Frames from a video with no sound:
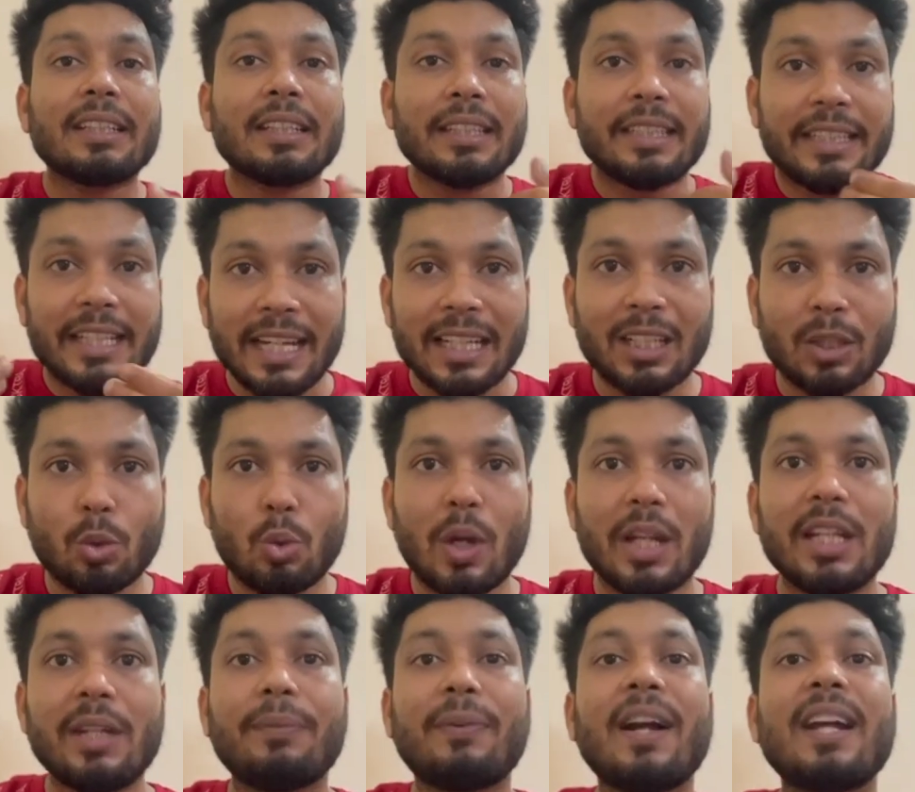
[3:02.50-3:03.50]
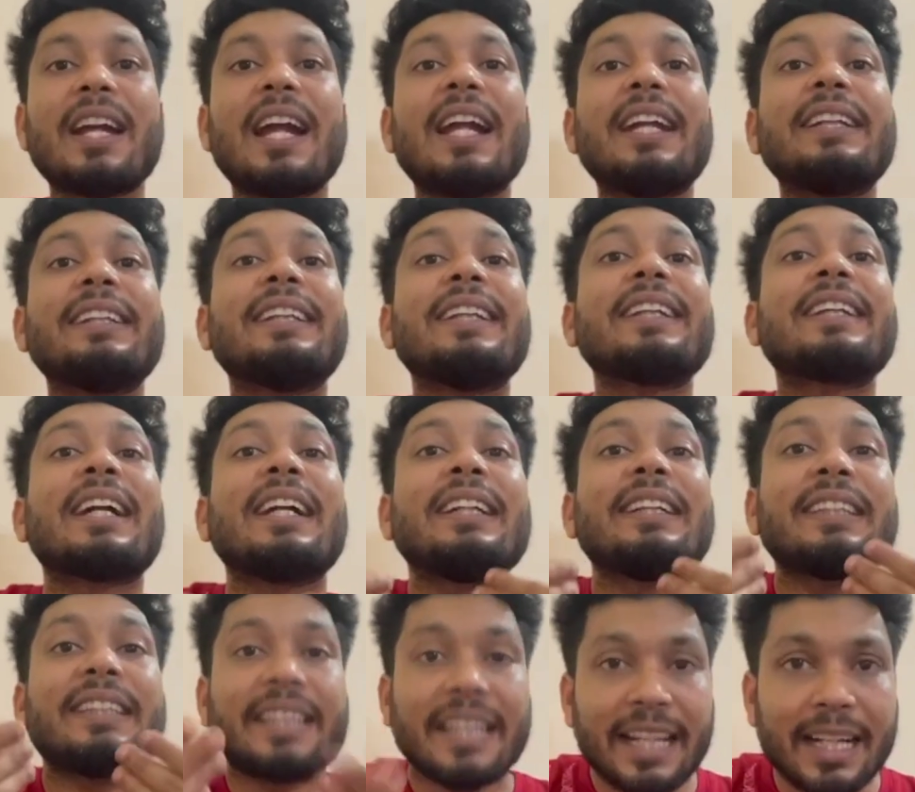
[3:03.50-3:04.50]
get qualified and they
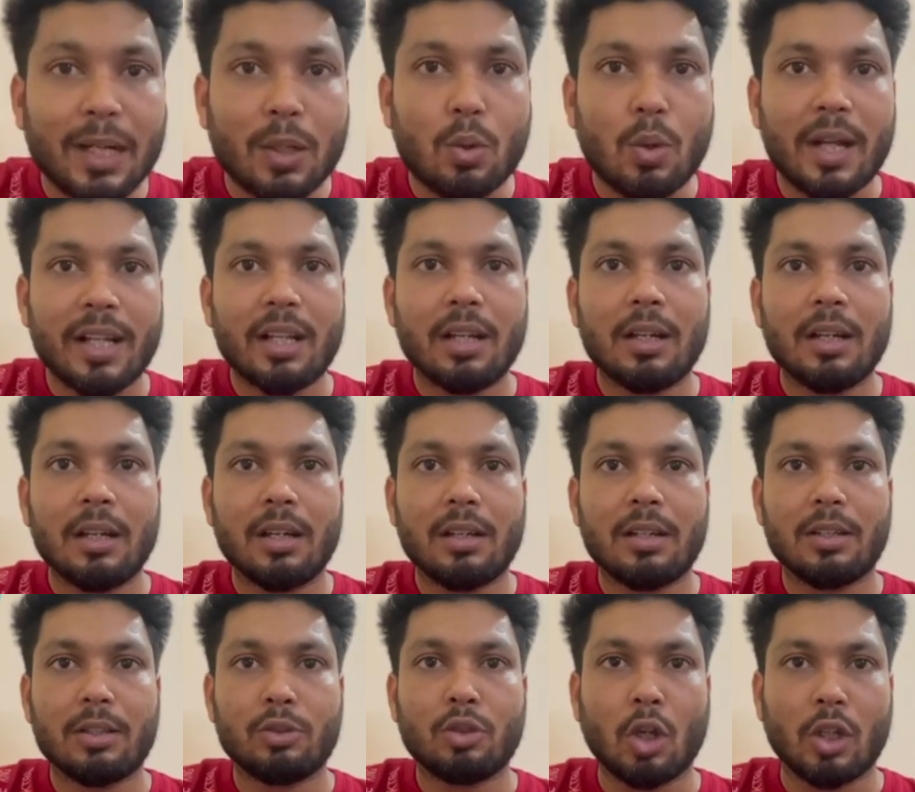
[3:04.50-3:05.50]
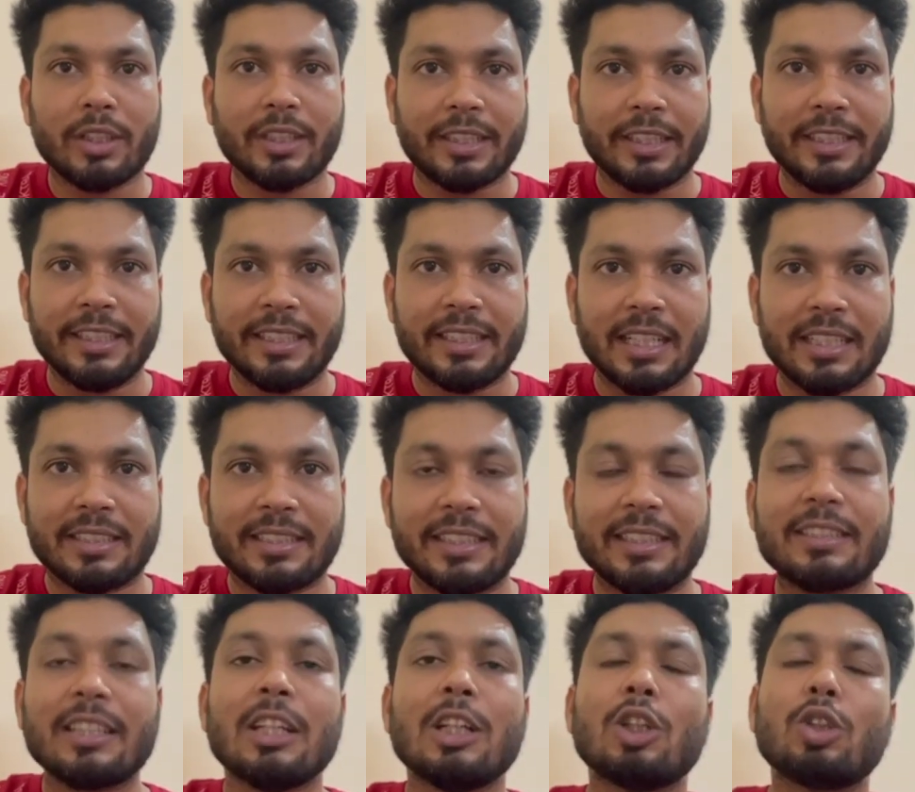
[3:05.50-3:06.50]
can take non-clinical
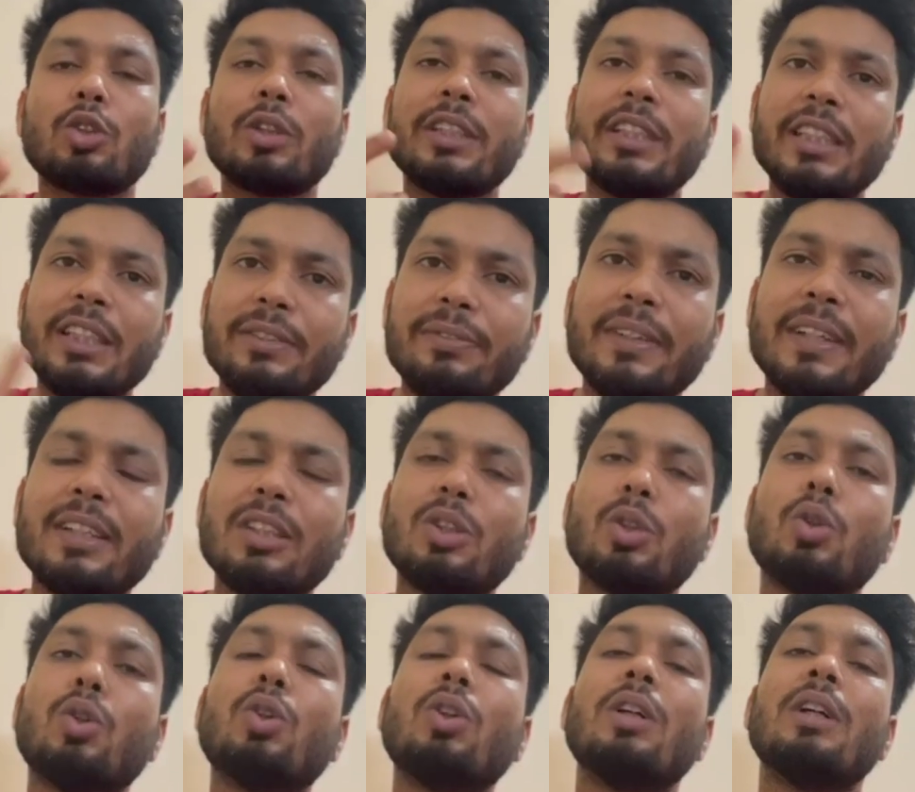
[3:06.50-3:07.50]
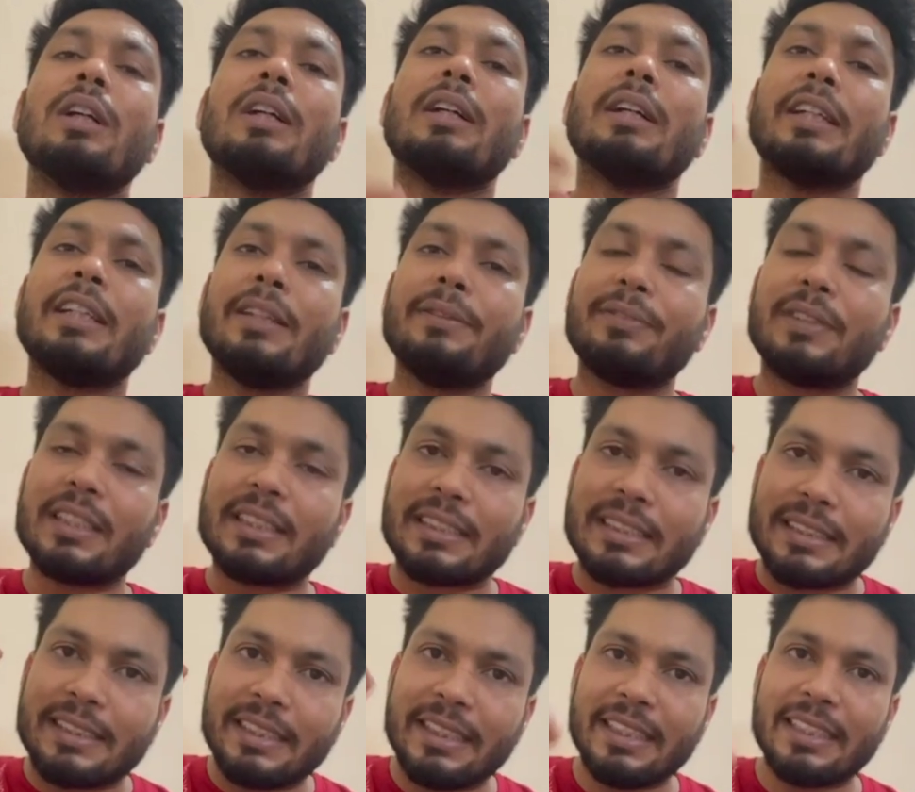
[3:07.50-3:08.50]
seats. So even though if the
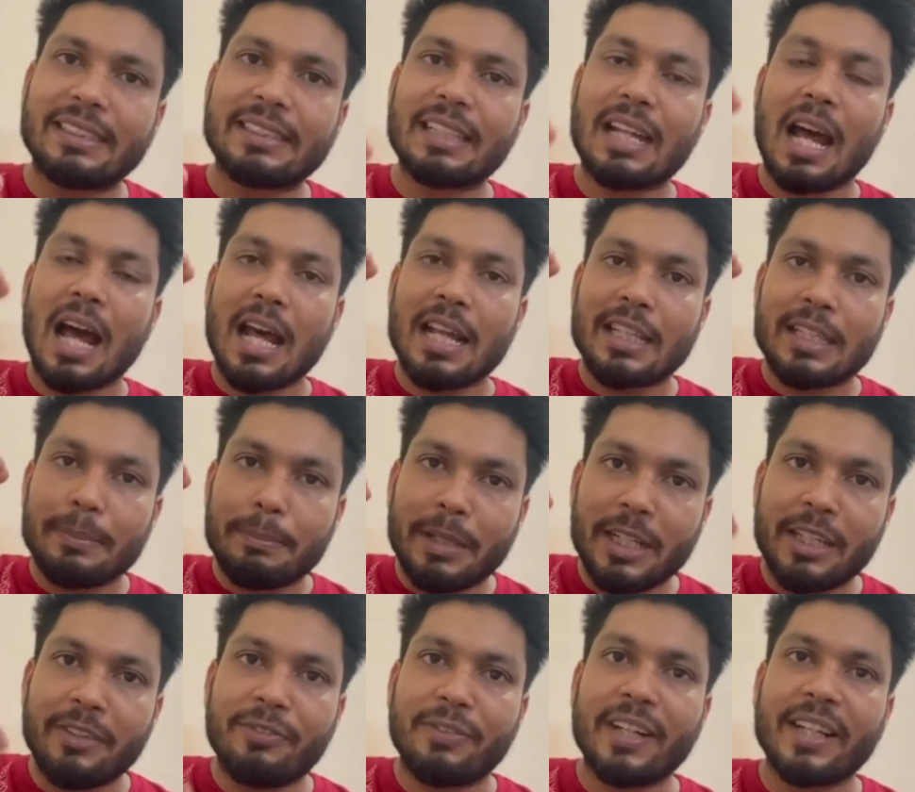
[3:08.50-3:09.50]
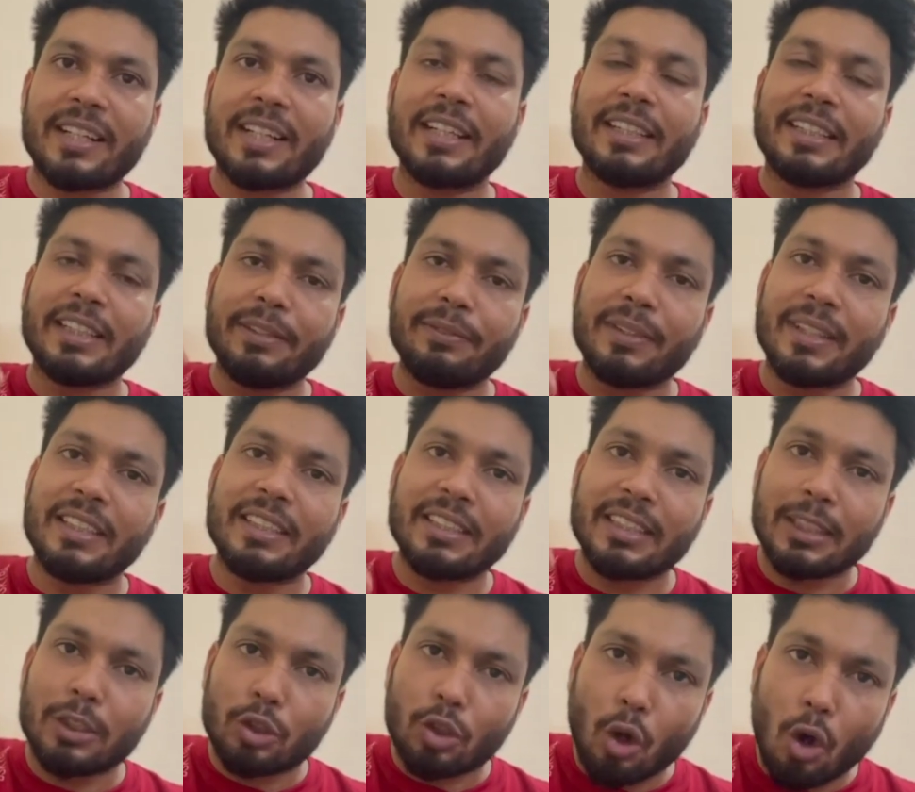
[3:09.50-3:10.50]
seats are remain vacant, even in
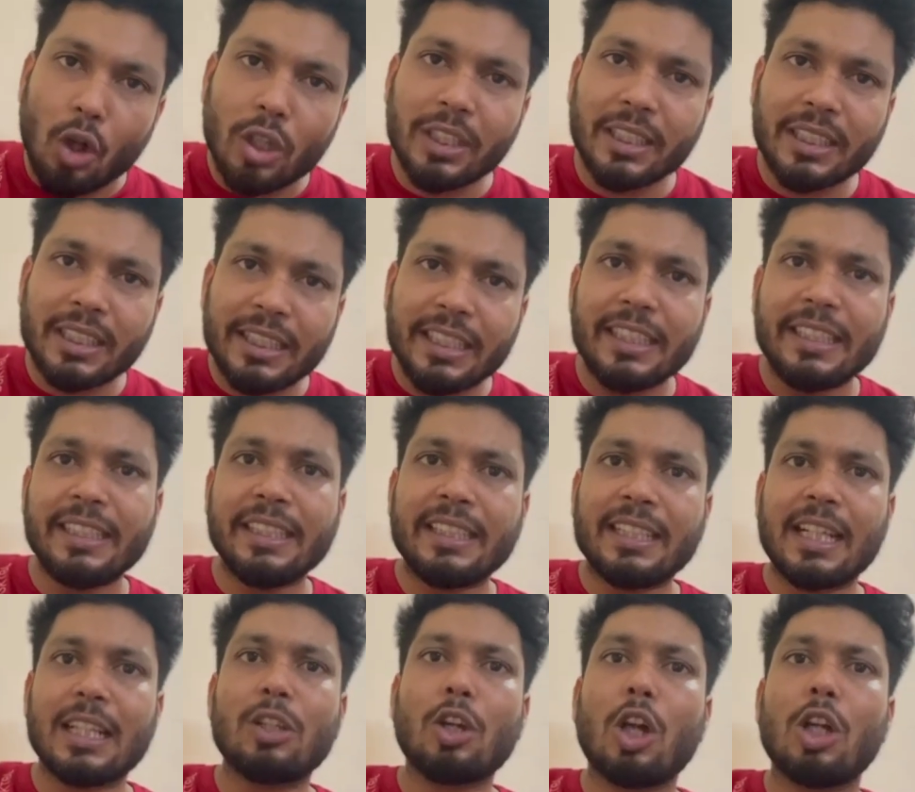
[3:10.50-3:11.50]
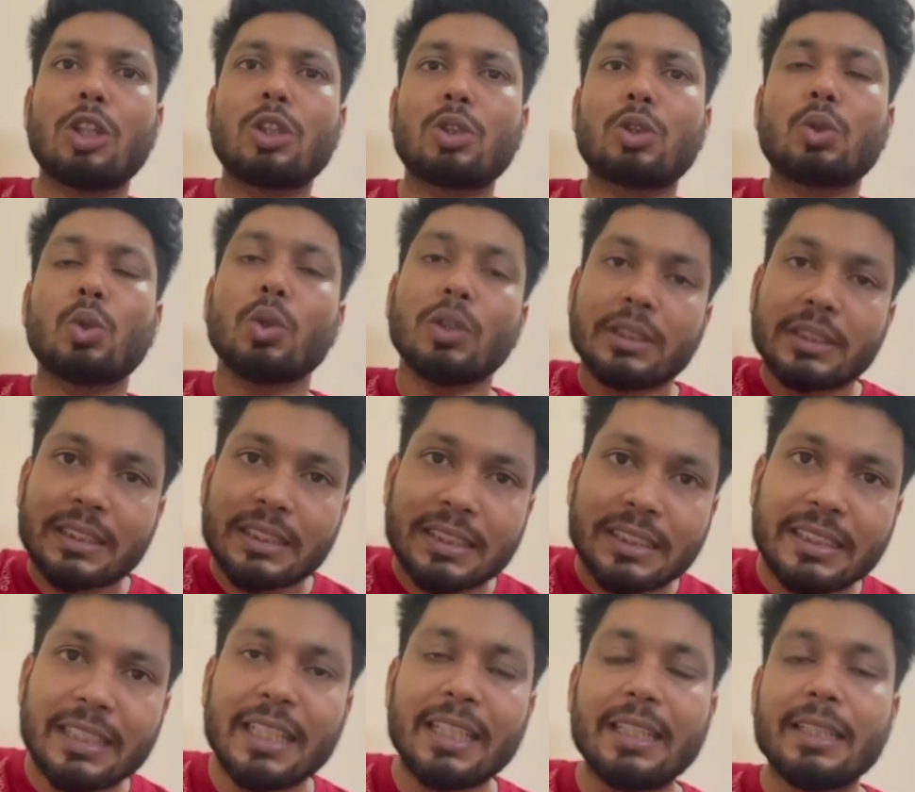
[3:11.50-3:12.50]
the non-clinical also,
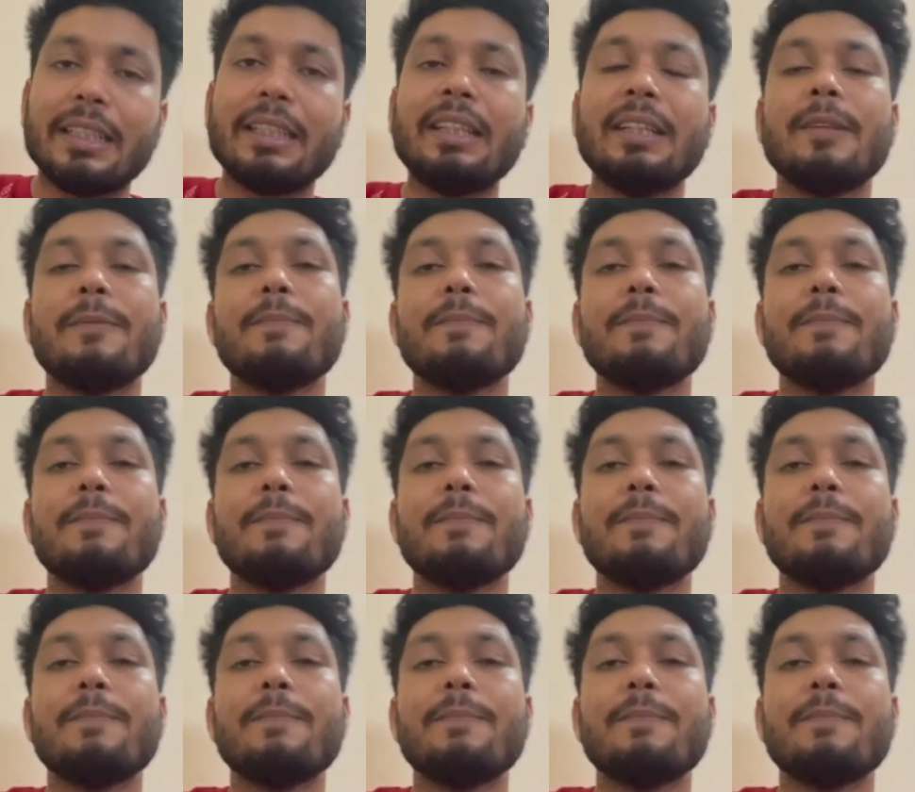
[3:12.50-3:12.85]
still